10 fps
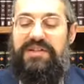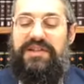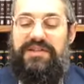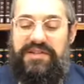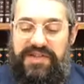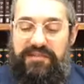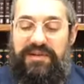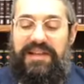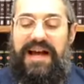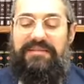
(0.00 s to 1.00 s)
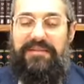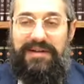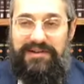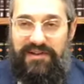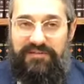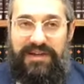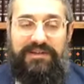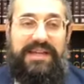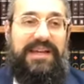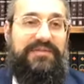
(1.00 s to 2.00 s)
Nasan Simon La'arba Matzav
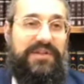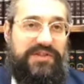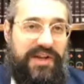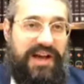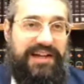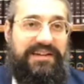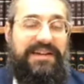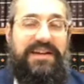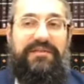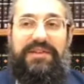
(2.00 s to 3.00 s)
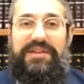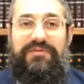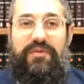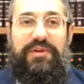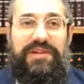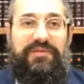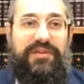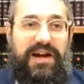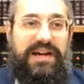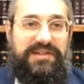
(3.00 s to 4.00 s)
Melu. He gives a sign for these four
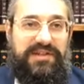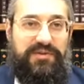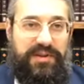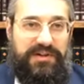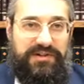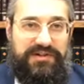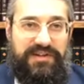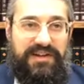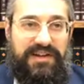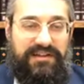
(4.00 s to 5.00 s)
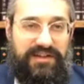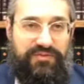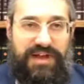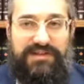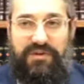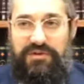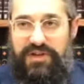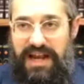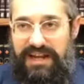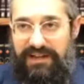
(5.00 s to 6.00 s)
different kind of situations. The
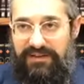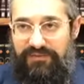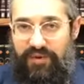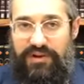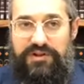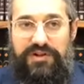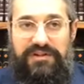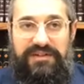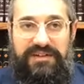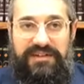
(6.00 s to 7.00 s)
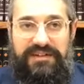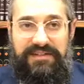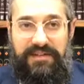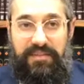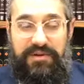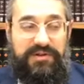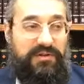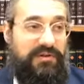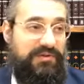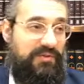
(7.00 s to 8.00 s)
transoceanic voyager, the person
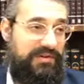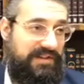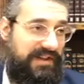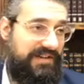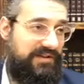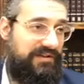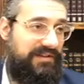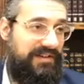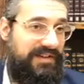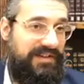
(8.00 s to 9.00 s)
who goes across the desert,